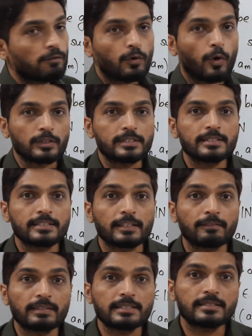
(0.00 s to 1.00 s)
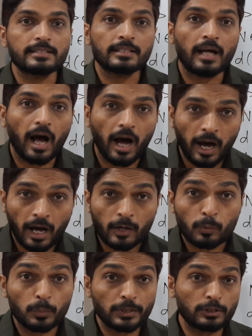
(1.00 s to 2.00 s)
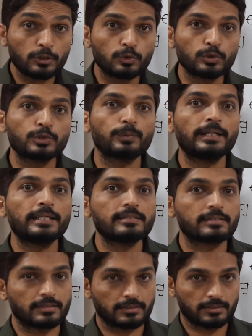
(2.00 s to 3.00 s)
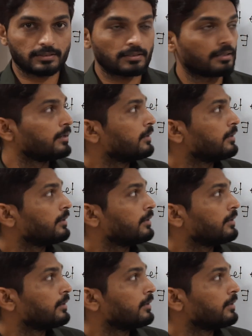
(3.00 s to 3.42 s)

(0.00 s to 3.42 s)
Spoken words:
of Cauchy sequence in R with usual distance.